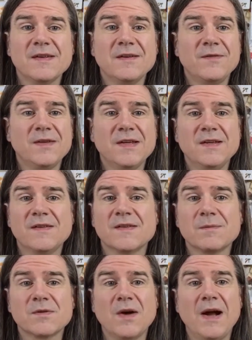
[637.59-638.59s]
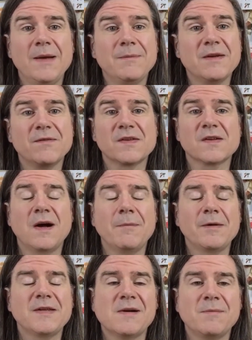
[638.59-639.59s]
If you did, subscribe, give us a
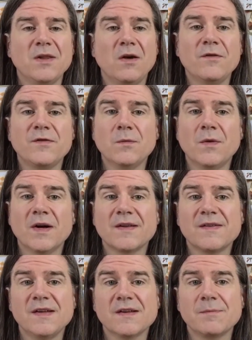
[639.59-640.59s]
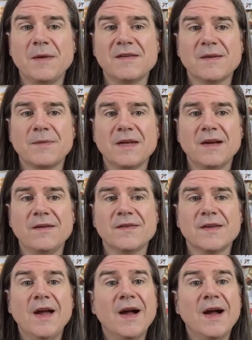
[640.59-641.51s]
comment down below if you want to see us make something else.